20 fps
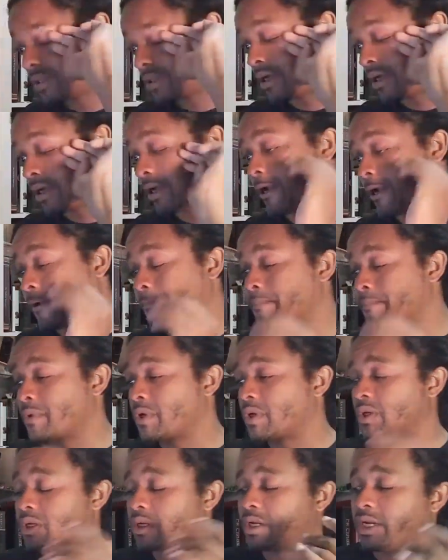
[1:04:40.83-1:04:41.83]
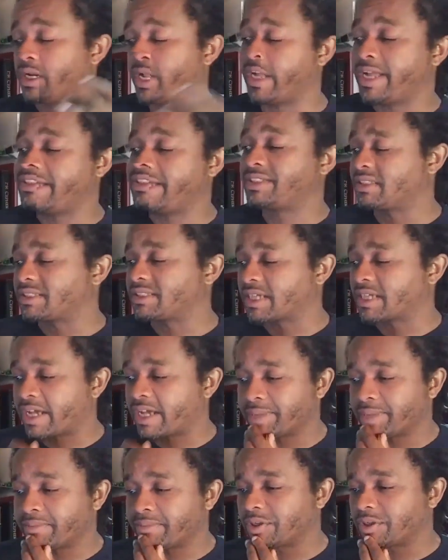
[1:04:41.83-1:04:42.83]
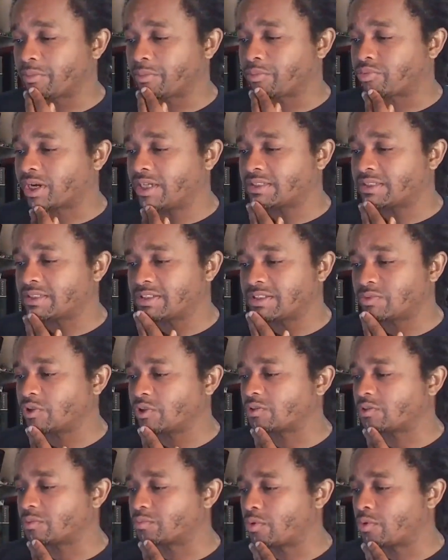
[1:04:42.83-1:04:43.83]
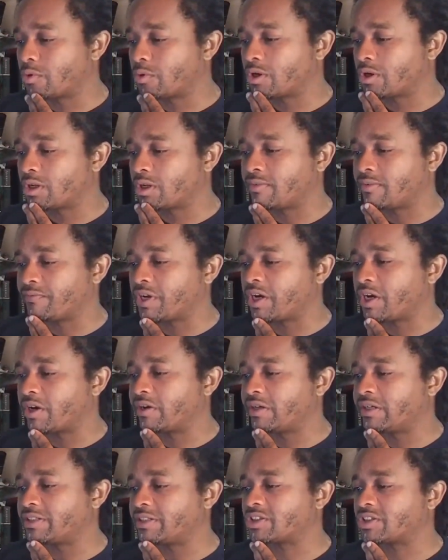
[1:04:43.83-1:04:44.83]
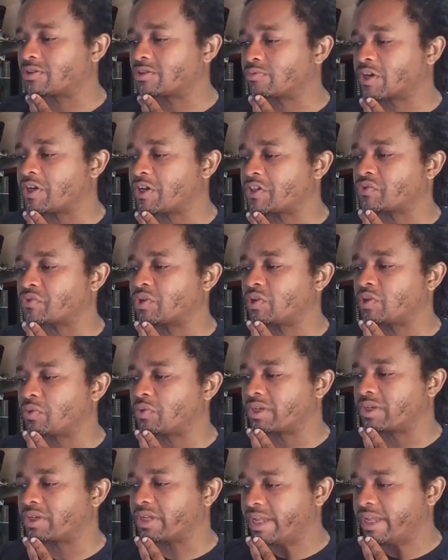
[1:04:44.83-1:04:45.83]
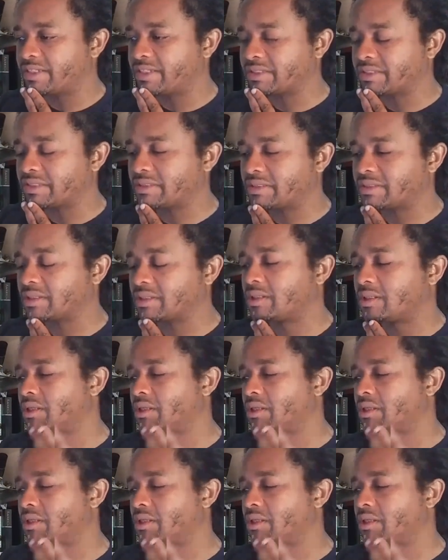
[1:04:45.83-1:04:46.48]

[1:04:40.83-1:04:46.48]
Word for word: All right. In ancient times, their presence was reported in various terrestrial locations